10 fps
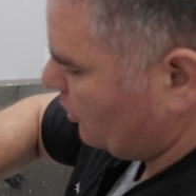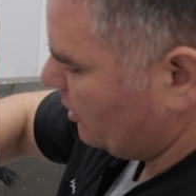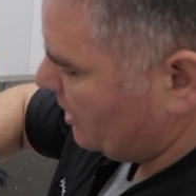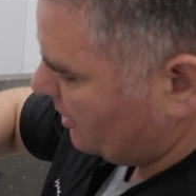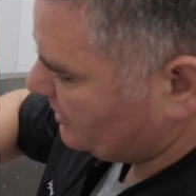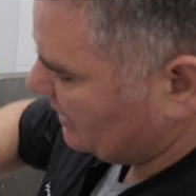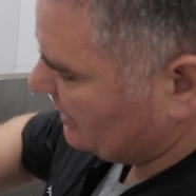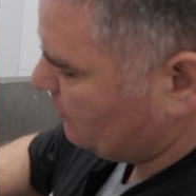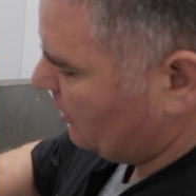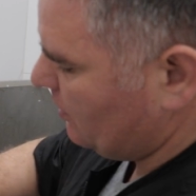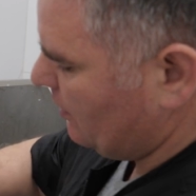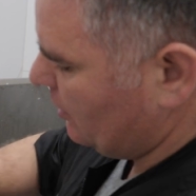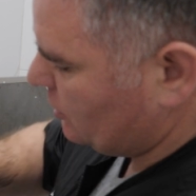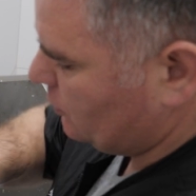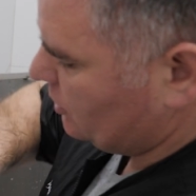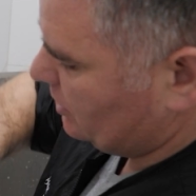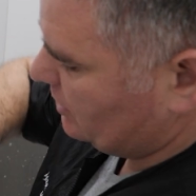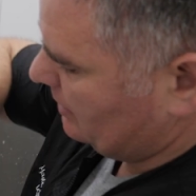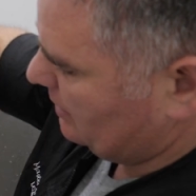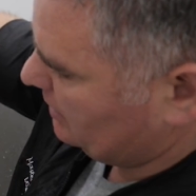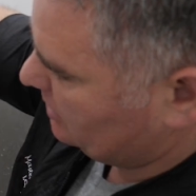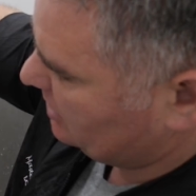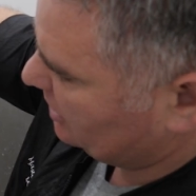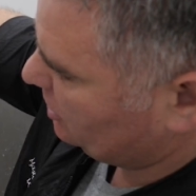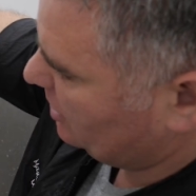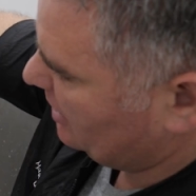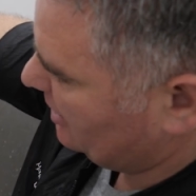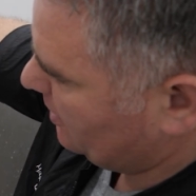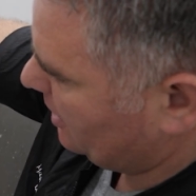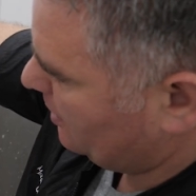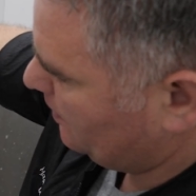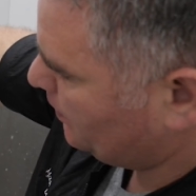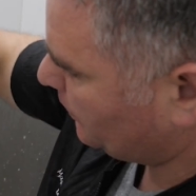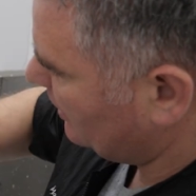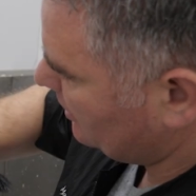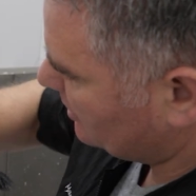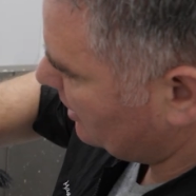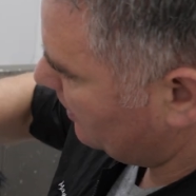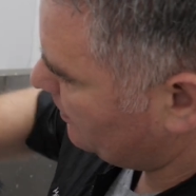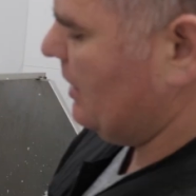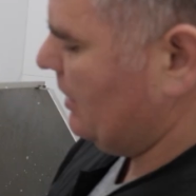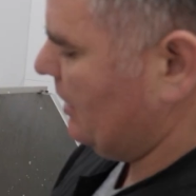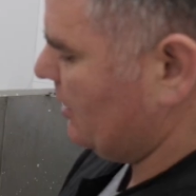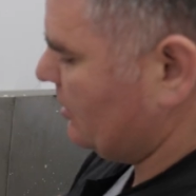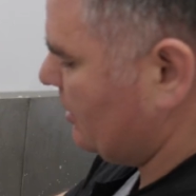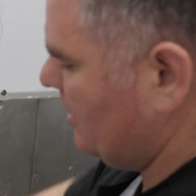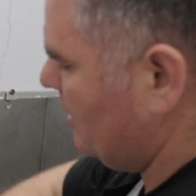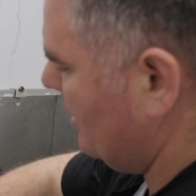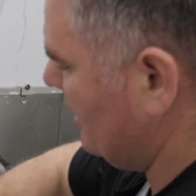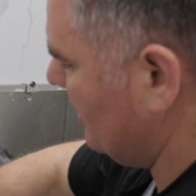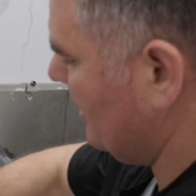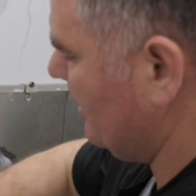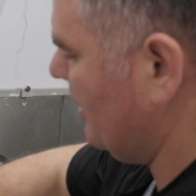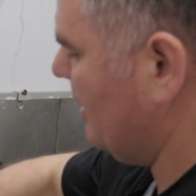more on the areas that smell the most, which is this section of the head right here, the top and the ears, and then